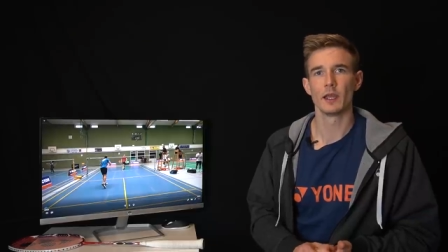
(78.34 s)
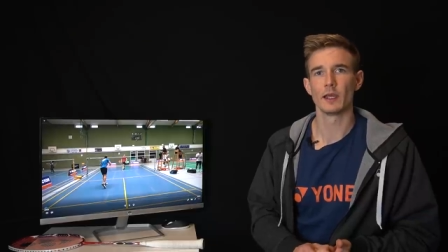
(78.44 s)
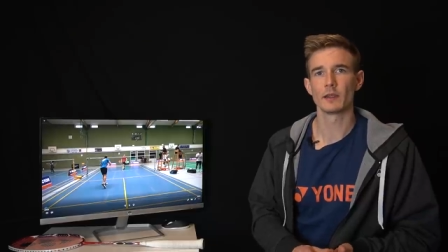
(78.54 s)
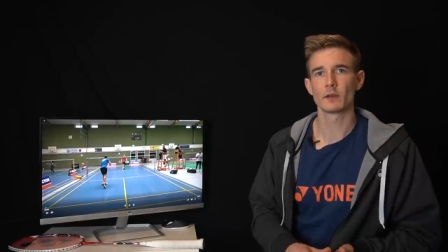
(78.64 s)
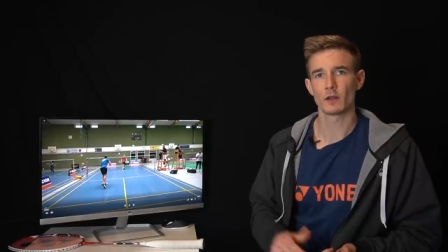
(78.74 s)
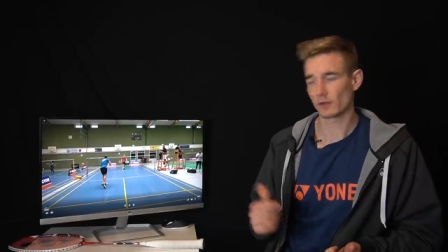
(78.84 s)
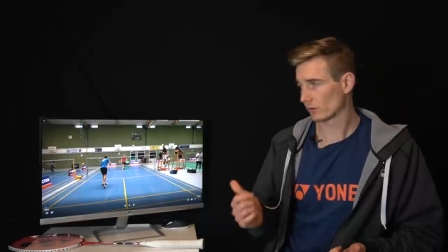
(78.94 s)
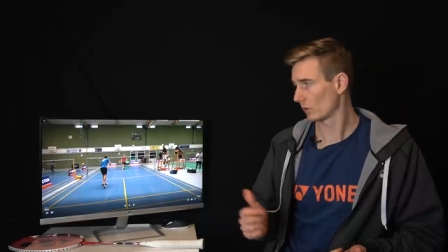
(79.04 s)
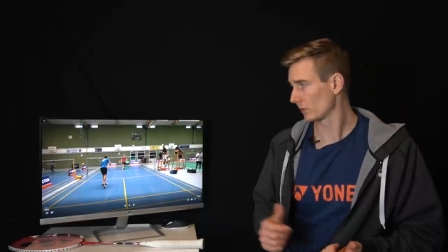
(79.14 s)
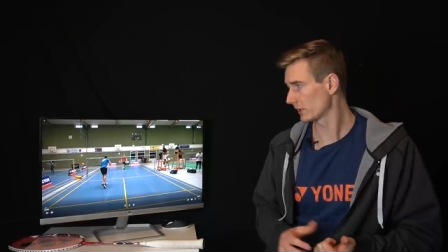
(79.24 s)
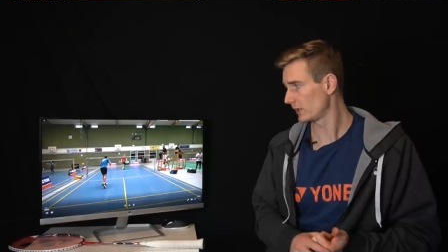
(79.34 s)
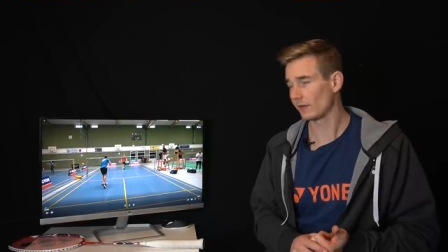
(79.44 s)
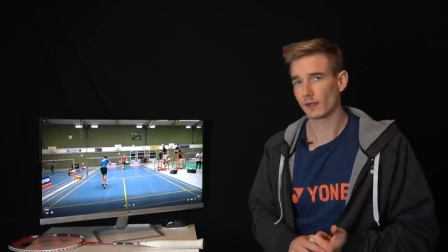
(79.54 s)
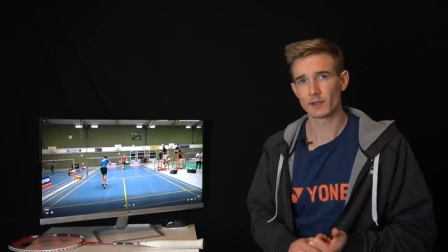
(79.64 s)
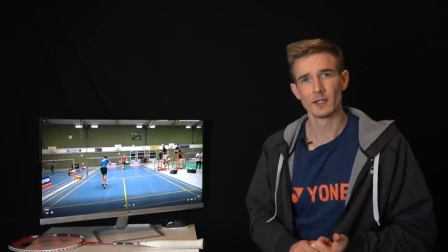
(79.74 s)
And also we will
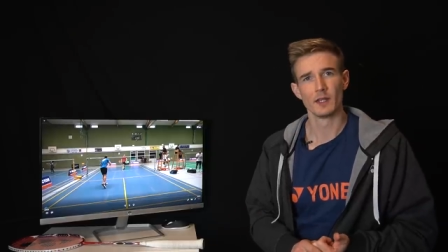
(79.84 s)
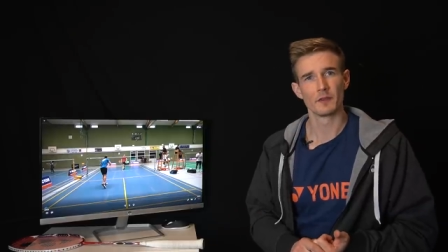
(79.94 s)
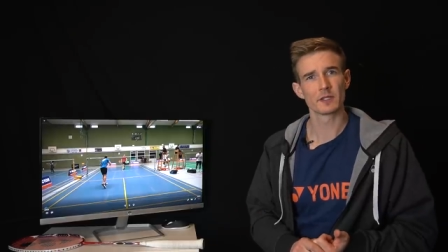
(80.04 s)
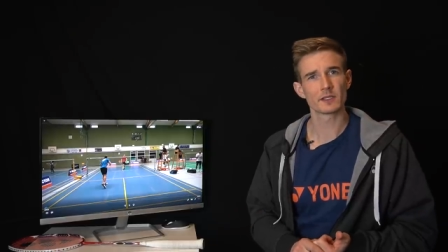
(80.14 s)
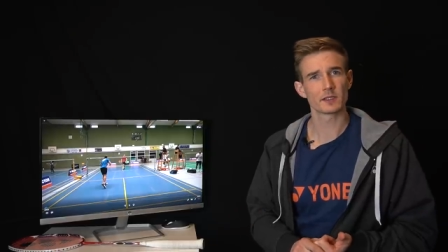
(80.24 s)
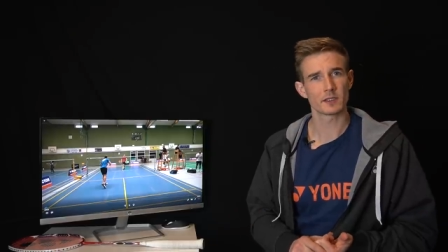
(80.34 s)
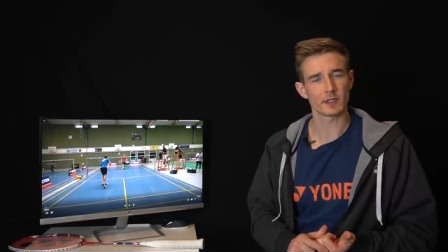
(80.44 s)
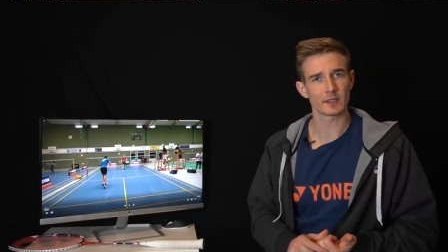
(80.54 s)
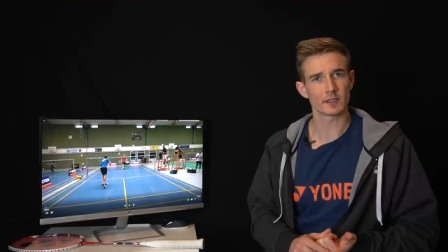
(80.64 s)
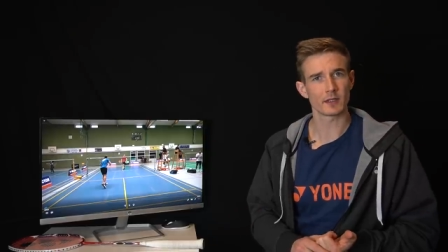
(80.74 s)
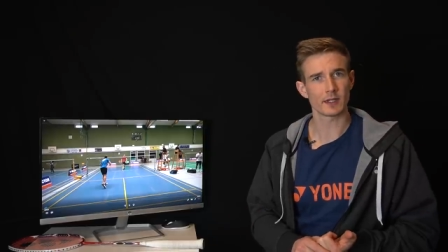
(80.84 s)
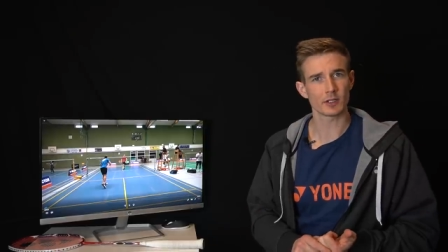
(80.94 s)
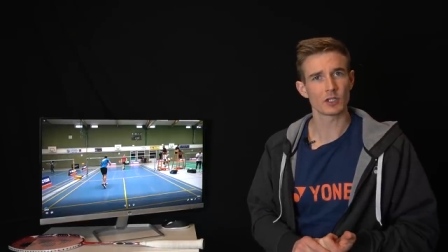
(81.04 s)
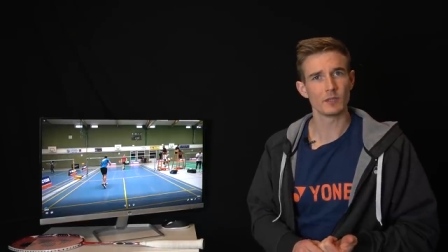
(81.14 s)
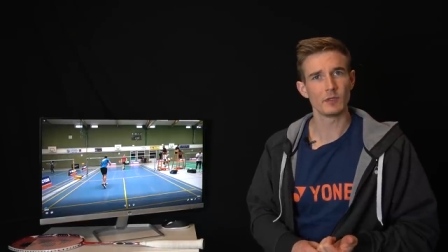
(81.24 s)
see that this does not
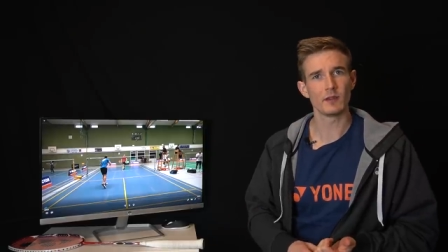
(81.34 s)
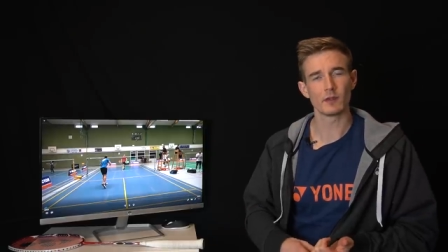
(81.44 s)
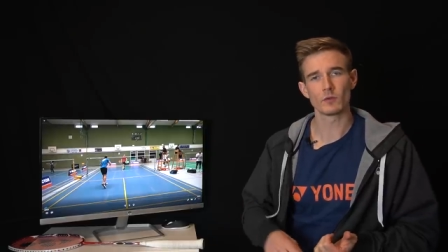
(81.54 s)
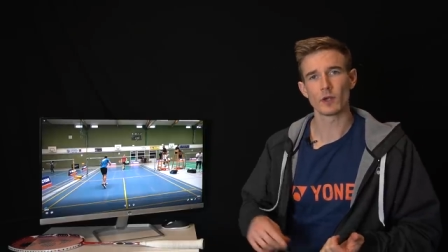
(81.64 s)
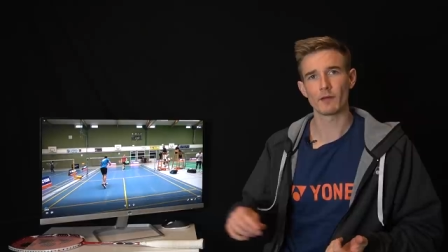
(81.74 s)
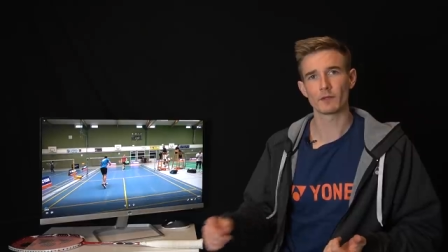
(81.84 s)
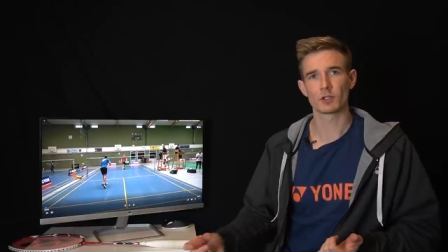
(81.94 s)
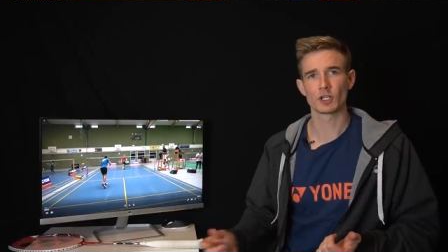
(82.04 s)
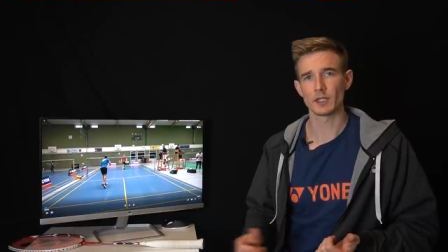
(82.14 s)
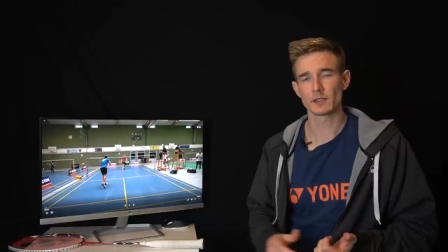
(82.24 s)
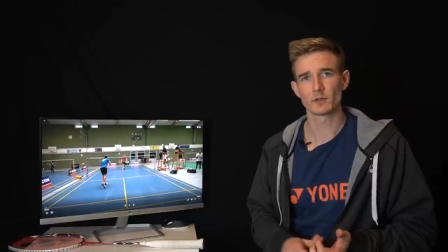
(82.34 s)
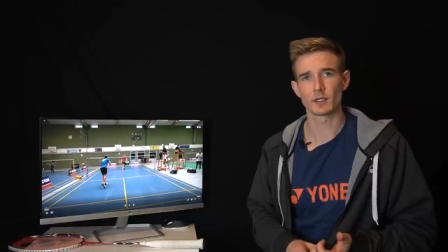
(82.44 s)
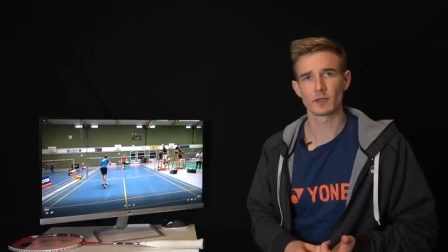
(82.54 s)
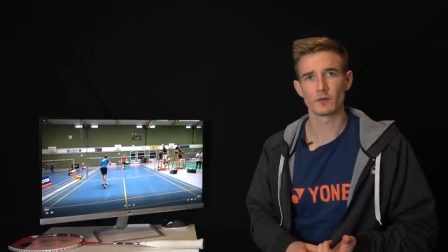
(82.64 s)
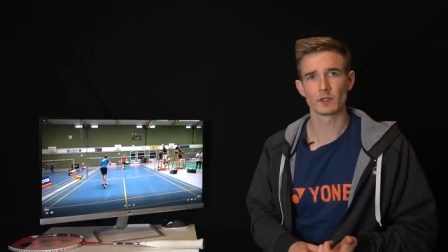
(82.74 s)
actually mean that you have the chance to
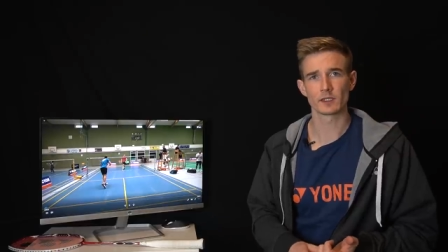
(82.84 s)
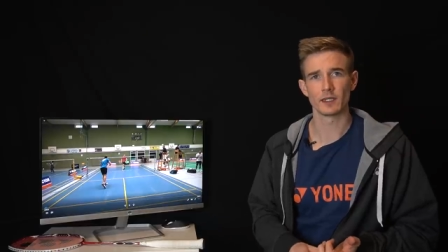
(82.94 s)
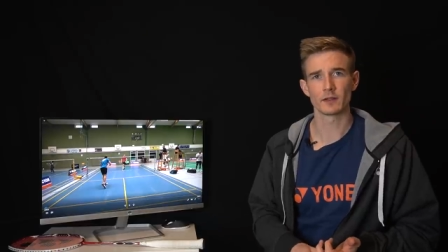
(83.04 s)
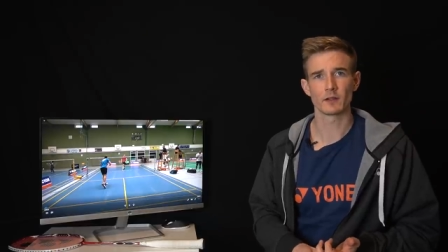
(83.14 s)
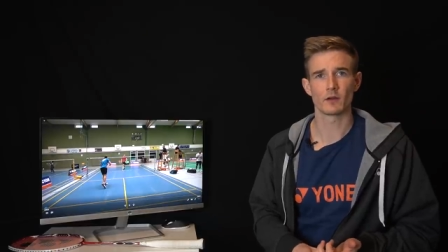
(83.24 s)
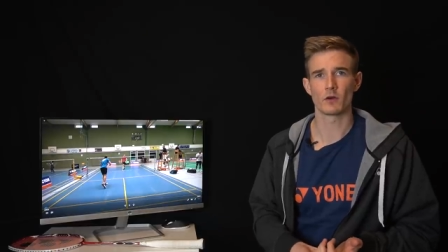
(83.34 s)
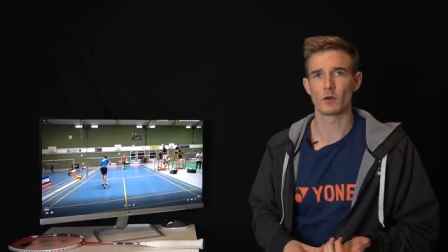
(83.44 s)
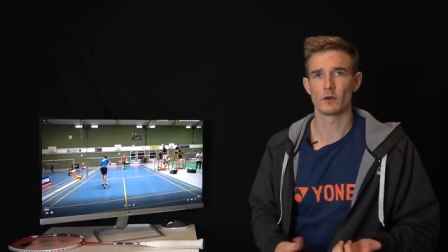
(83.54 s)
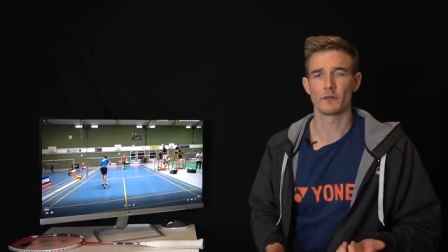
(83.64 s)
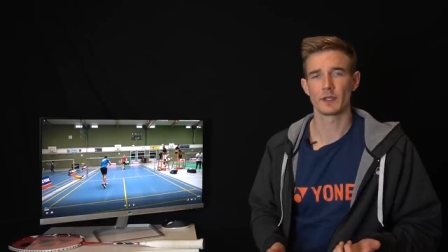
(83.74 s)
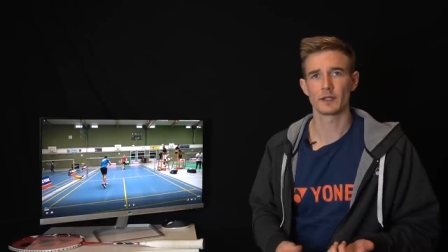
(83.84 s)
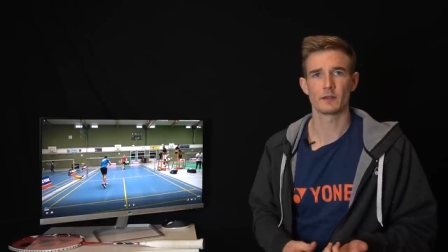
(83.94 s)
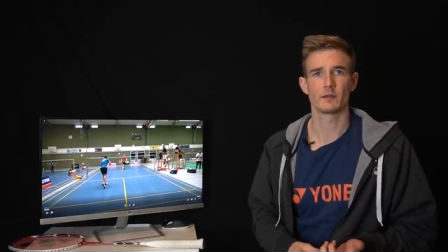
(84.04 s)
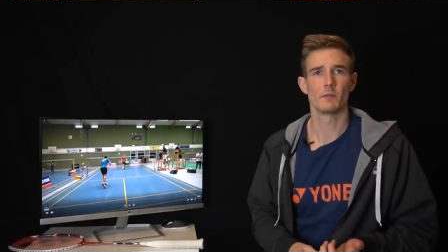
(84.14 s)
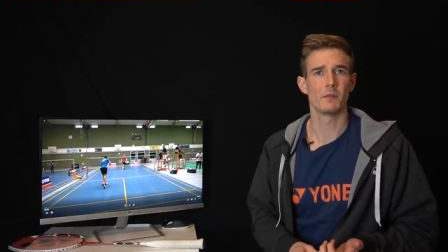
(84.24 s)
get to the center or that
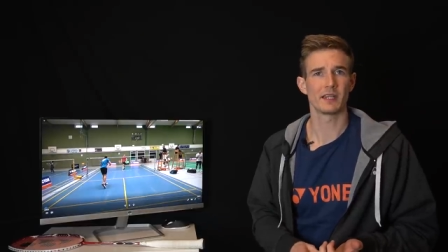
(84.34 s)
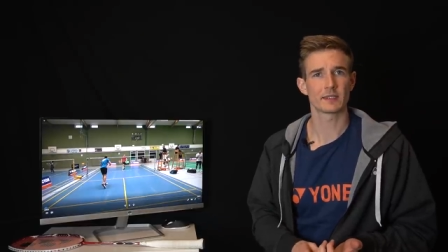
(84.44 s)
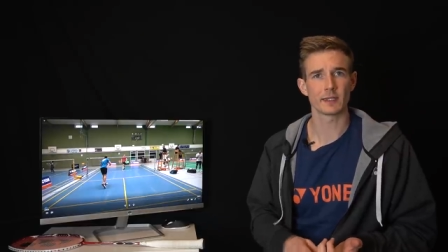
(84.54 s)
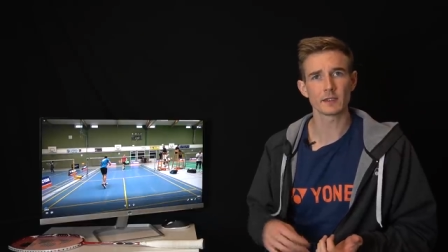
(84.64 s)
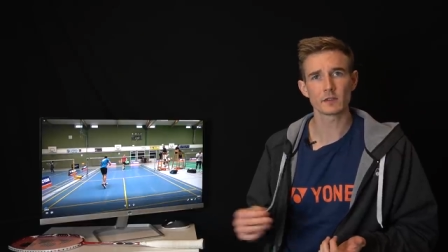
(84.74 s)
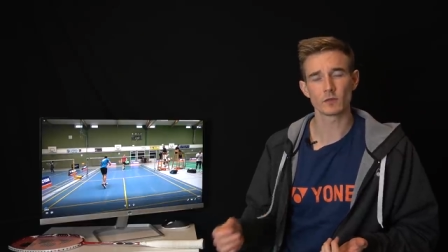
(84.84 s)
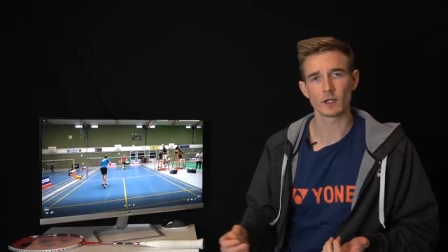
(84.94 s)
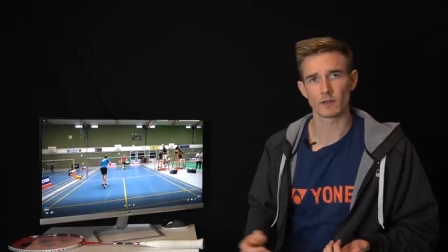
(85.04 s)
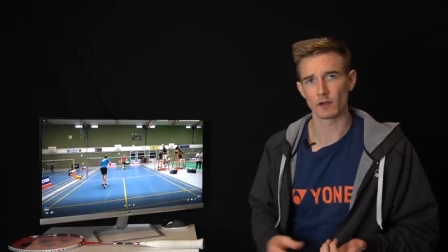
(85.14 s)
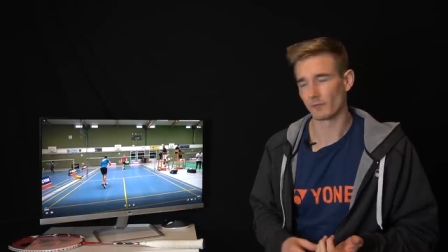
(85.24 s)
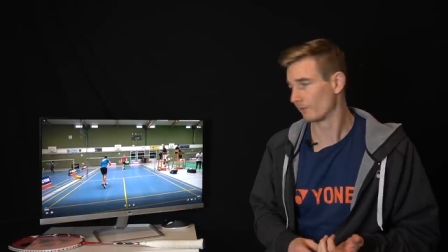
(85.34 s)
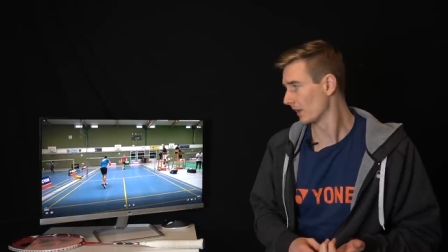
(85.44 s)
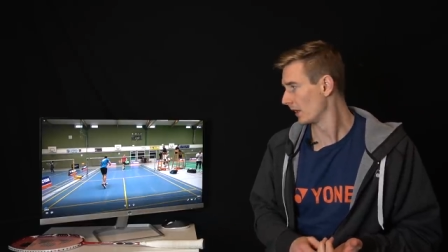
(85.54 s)
it makes sense to get there.